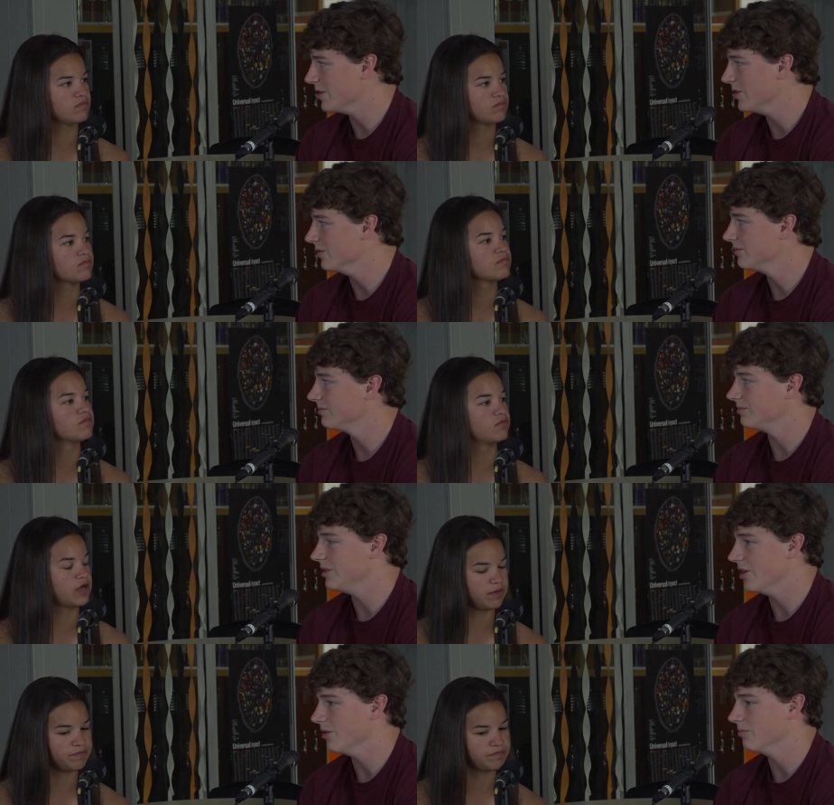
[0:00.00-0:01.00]
Speaker 1: new
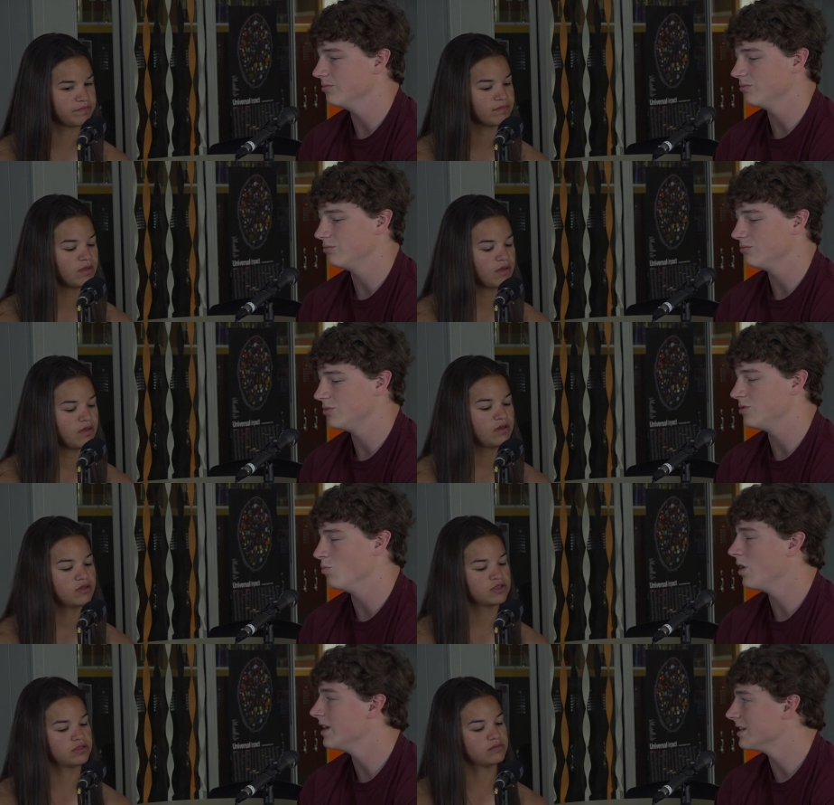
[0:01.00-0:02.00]
right you know
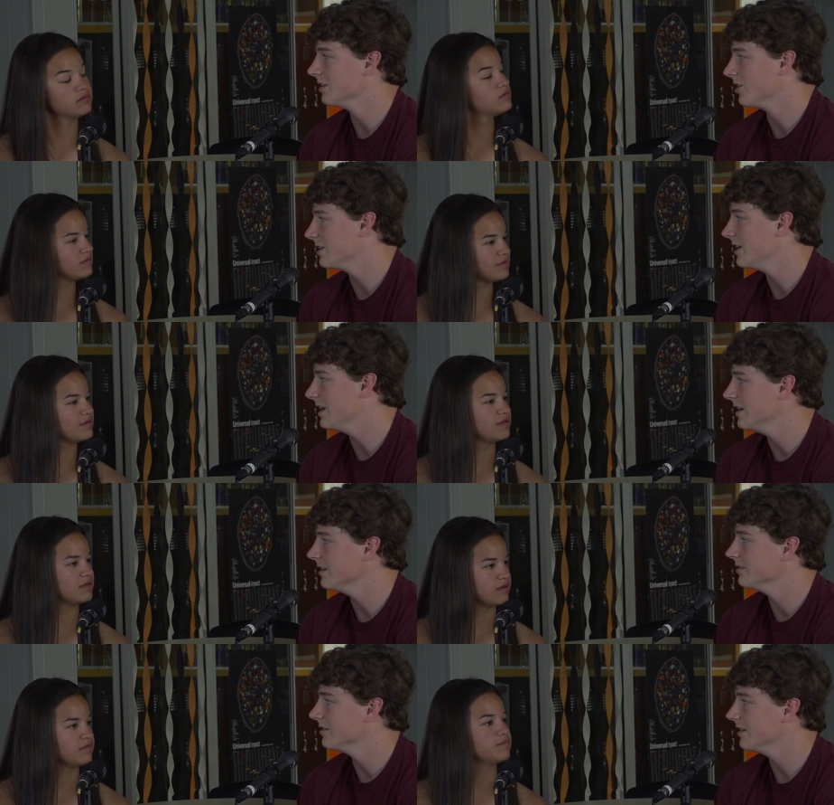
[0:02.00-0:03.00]
what is a Larned
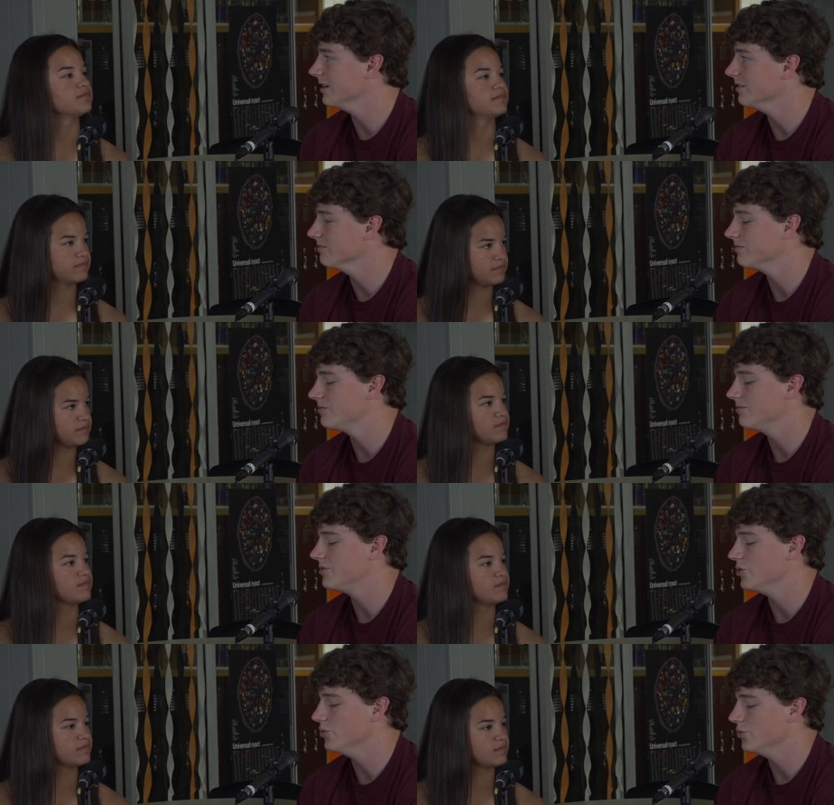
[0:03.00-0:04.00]
indian and
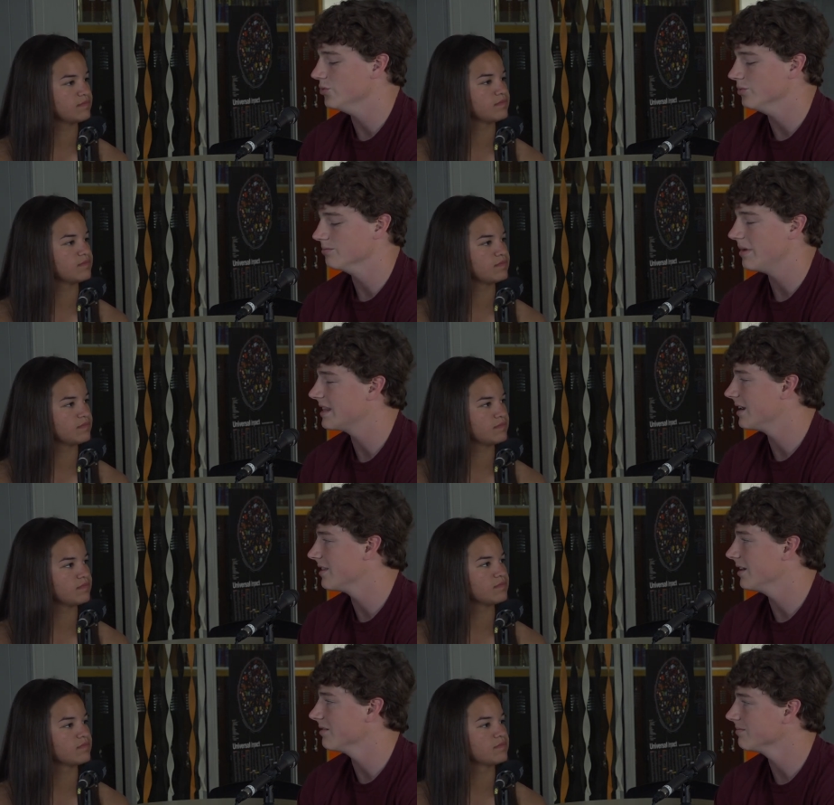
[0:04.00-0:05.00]
to make that a
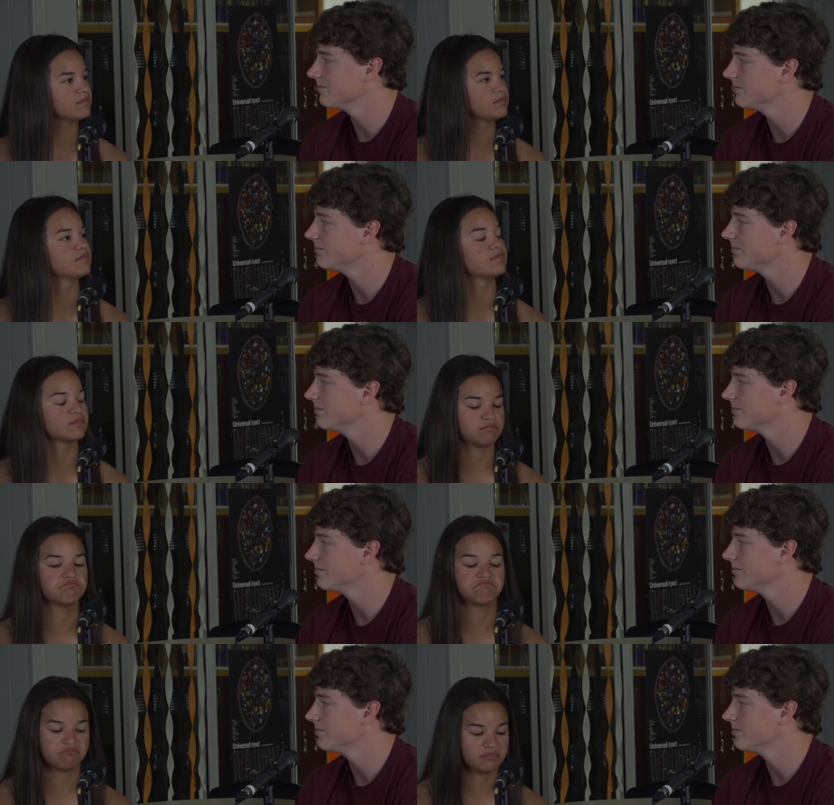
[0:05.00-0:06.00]
thing
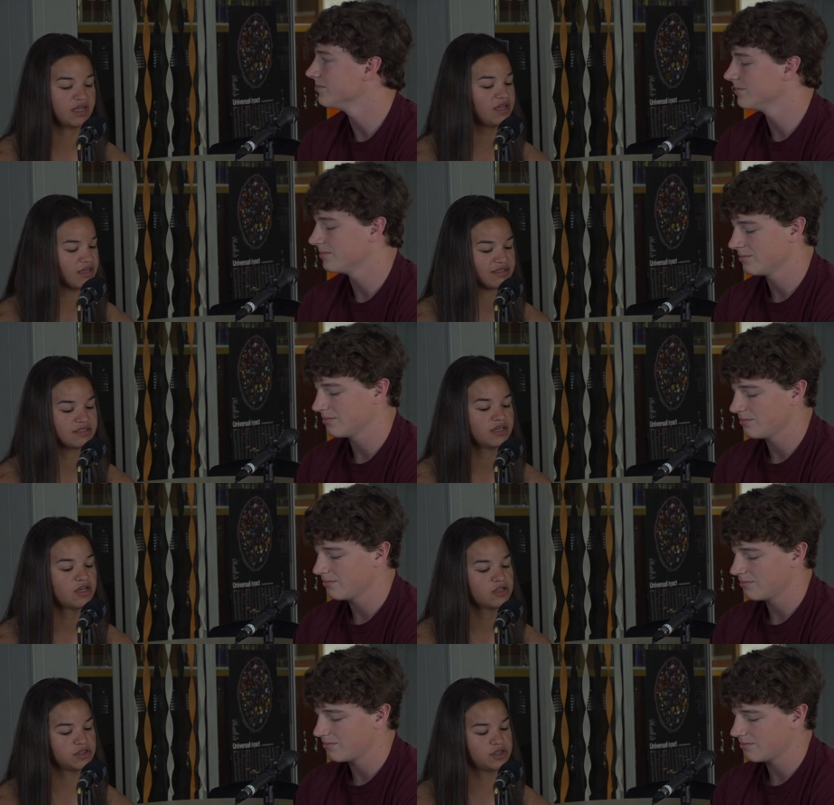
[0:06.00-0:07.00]
Speaker 2: nice
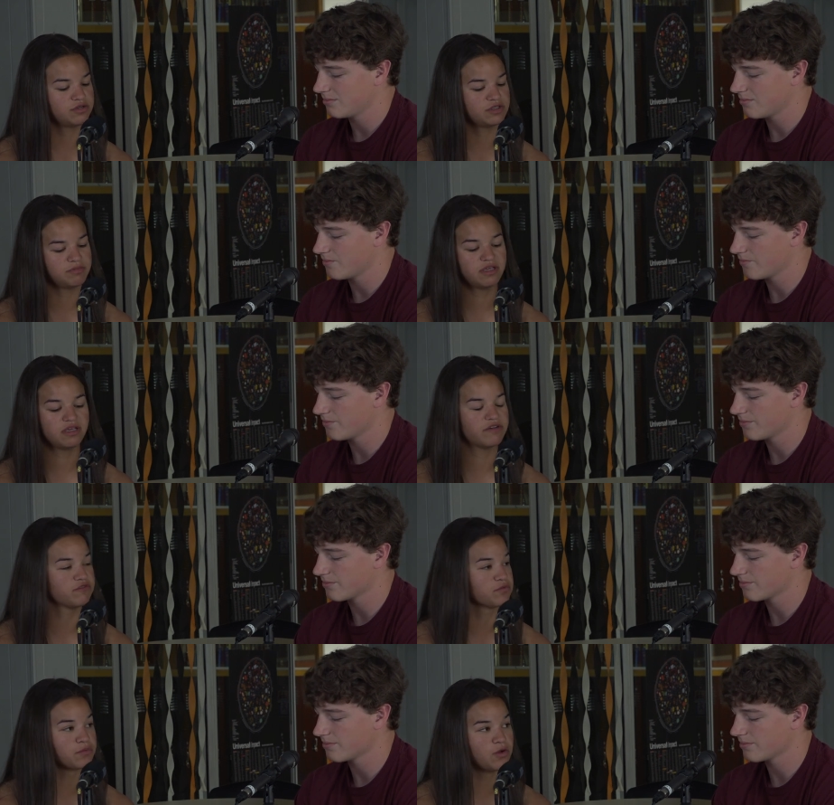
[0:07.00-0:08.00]
so speaking of
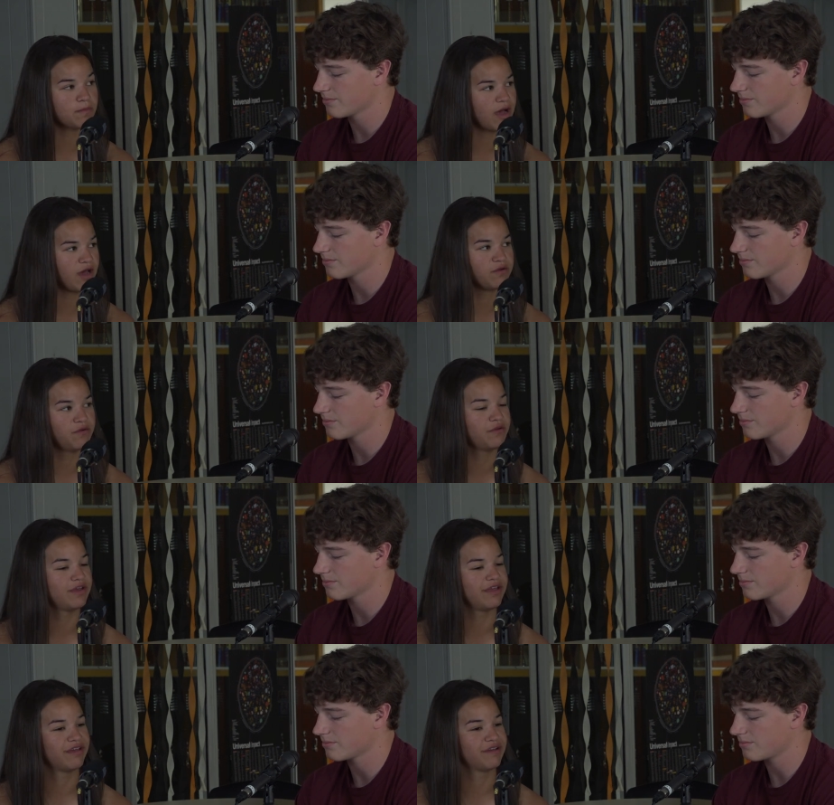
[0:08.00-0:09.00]
role model
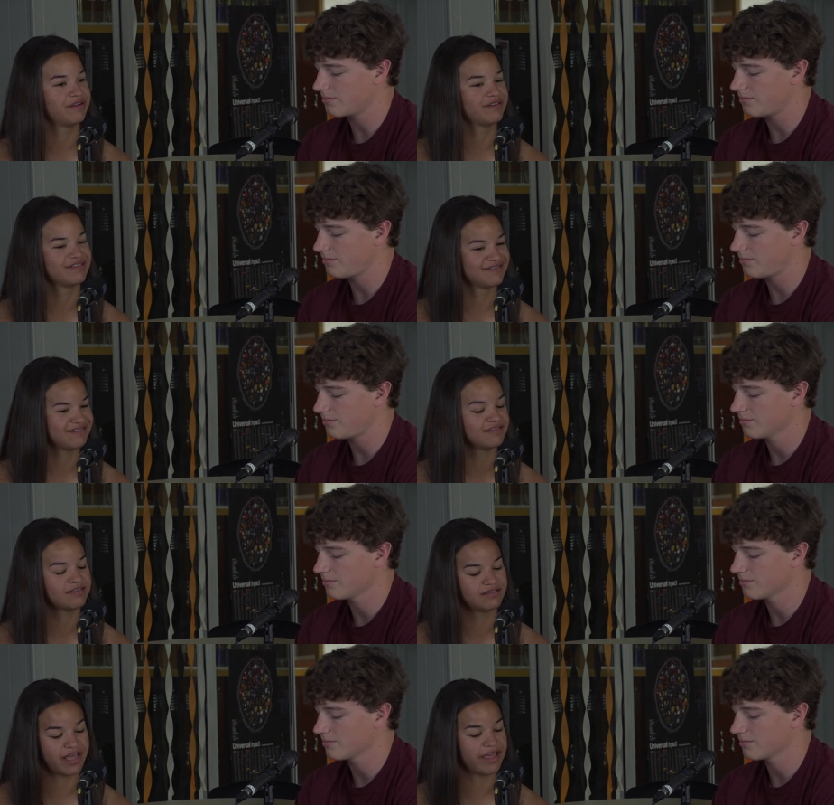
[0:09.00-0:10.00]
and
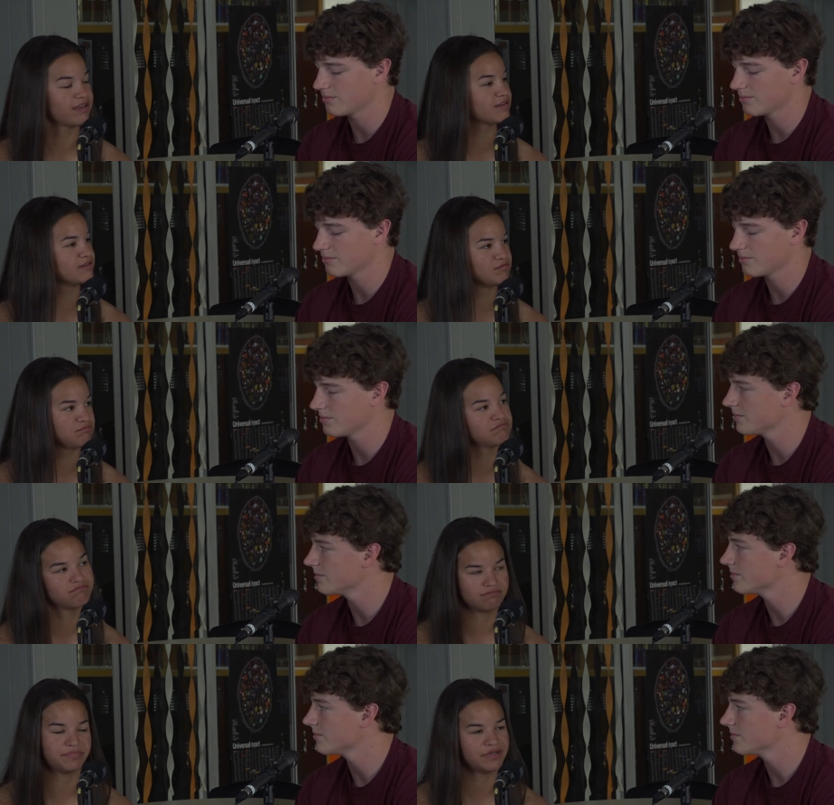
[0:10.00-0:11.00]
like
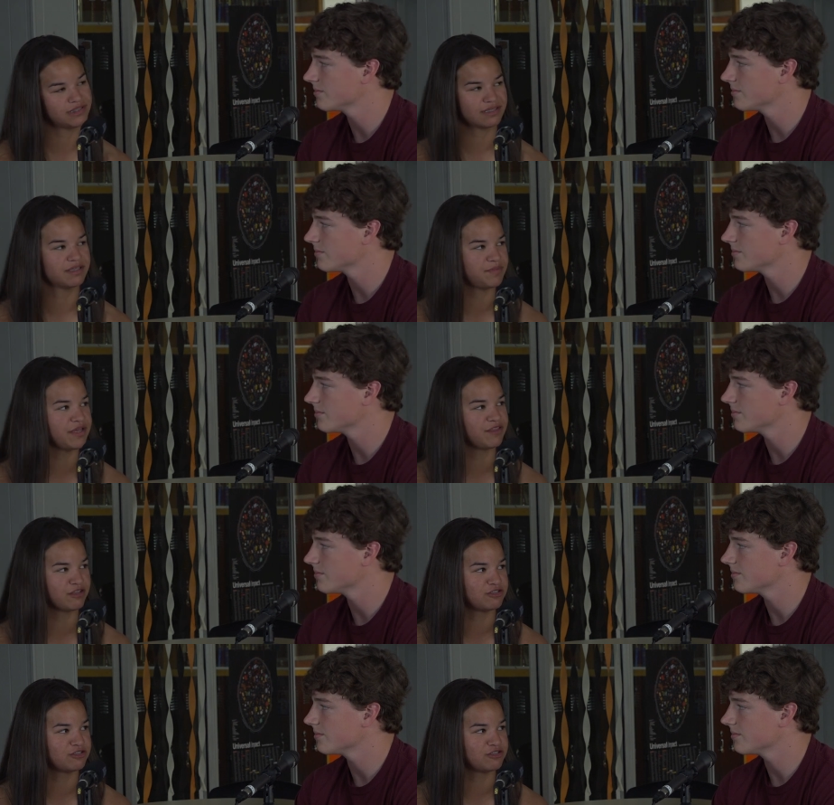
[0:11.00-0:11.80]
basically being in the